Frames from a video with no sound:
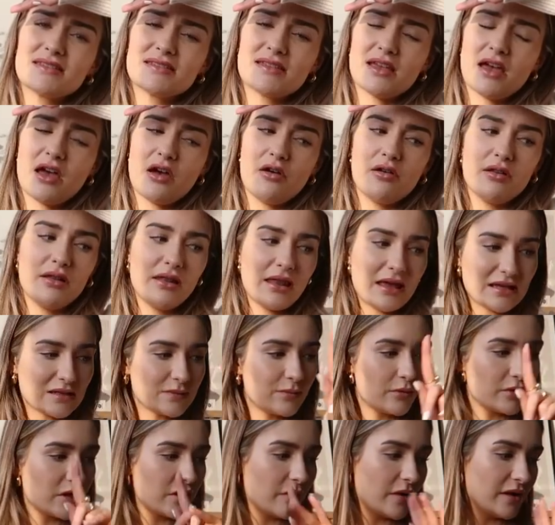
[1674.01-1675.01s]
so let's
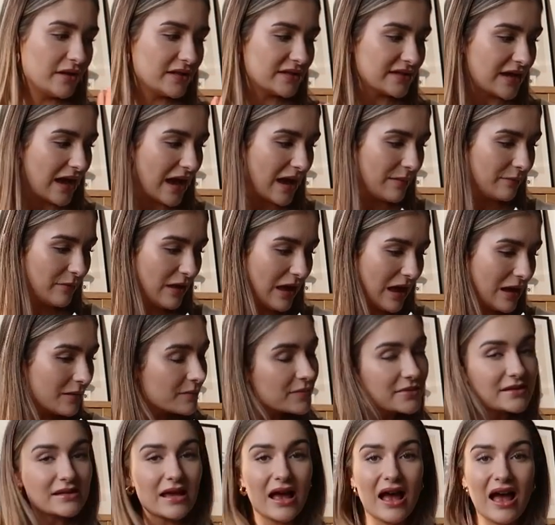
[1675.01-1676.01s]
put you on a time
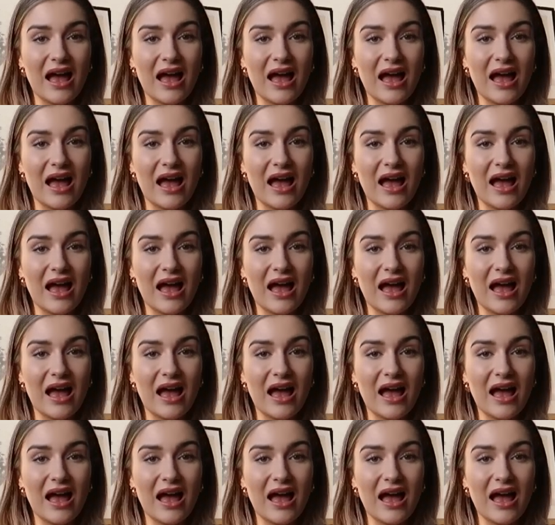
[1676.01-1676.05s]
lapse